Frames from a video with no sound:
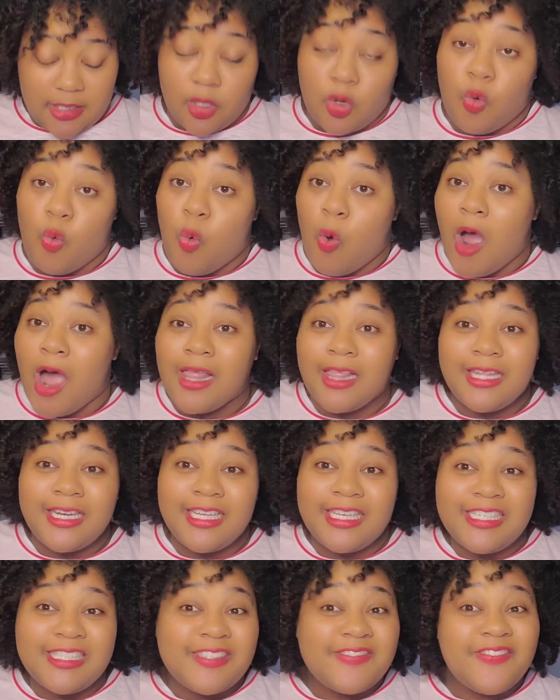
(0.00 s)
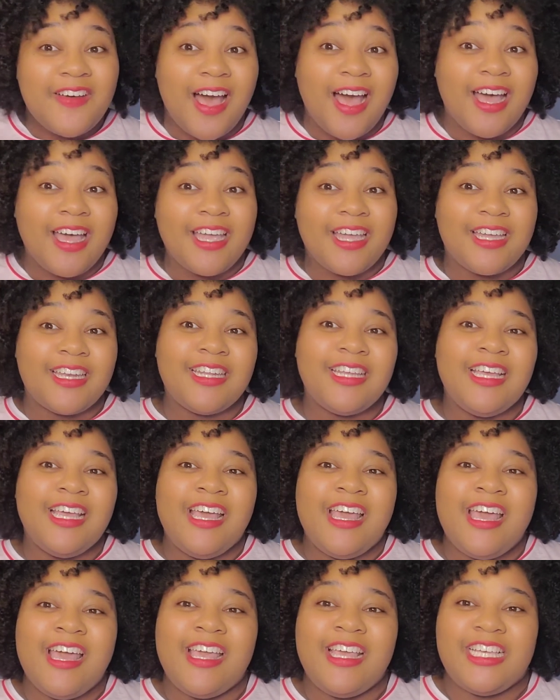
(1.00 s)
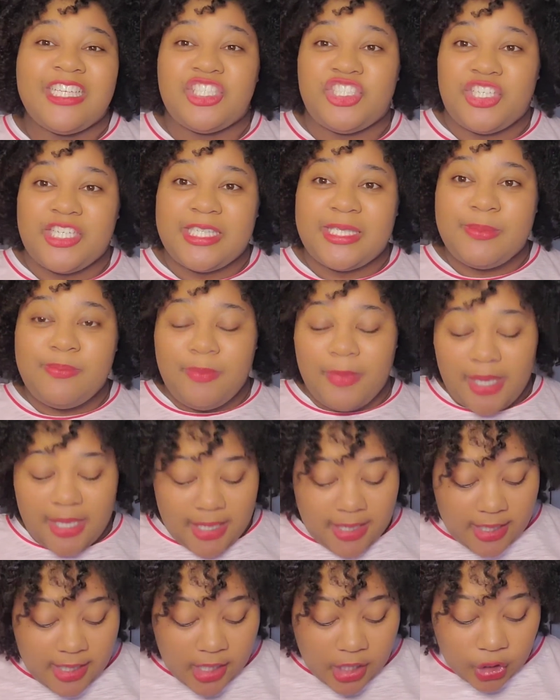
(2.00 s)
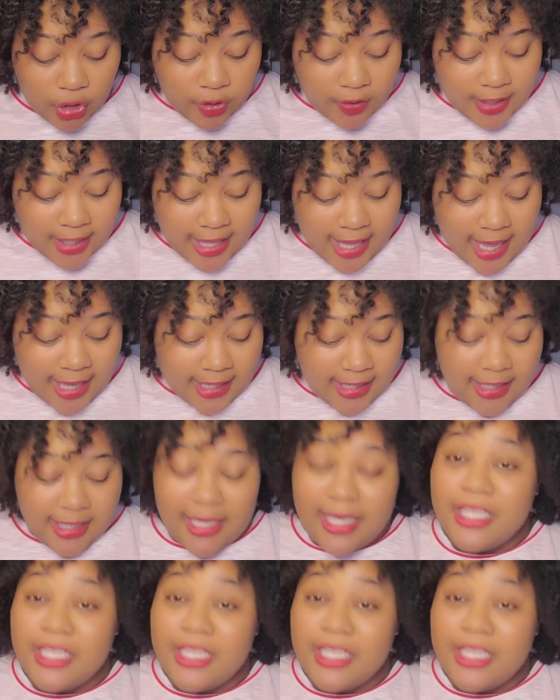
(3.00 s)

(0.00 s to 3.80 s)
The quality is fine. It's just me learning how to